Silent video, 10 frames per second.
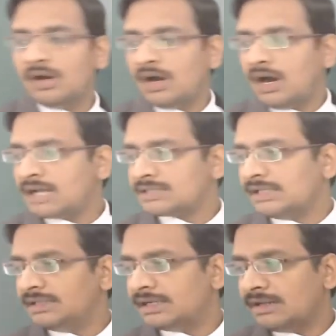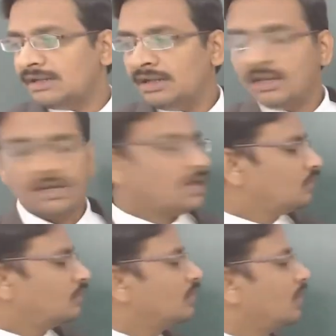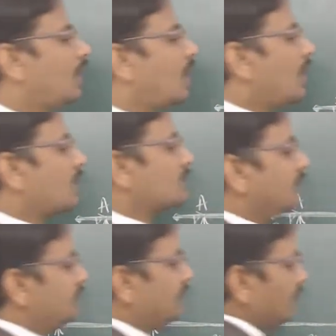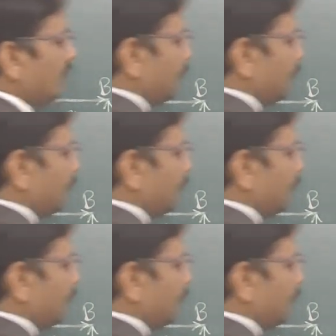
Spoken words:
R sin theta. Now R sin theta.